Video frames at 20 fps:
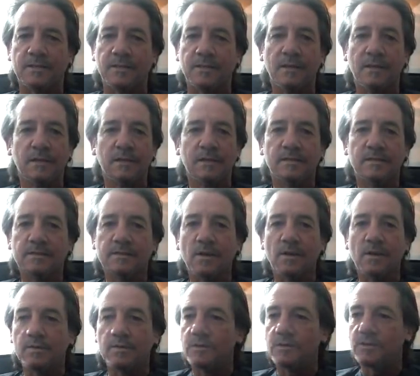There's no
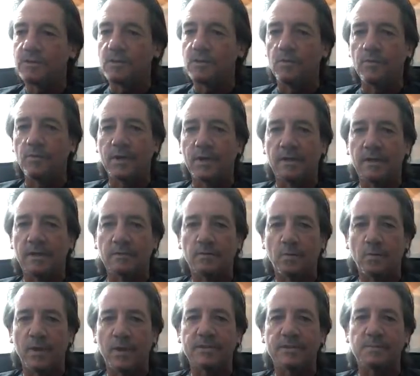real
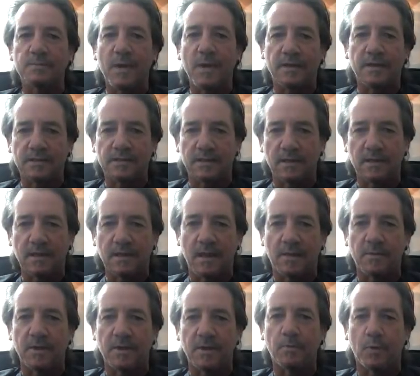winners' medals in the cabinet,
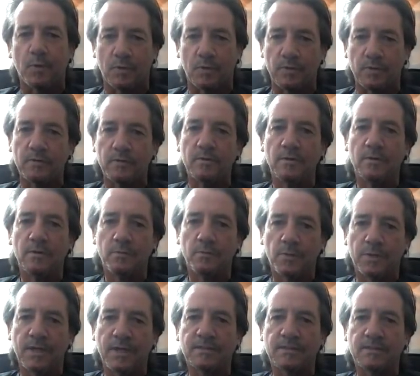but that
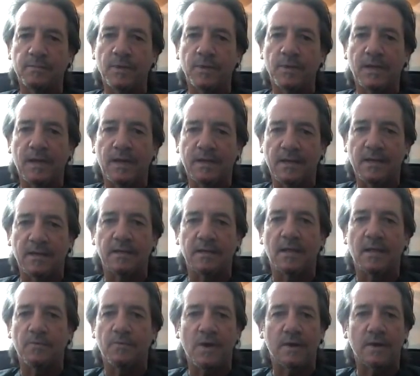to me, I carry that
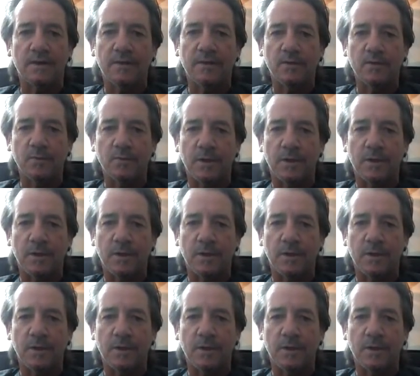round everywhere.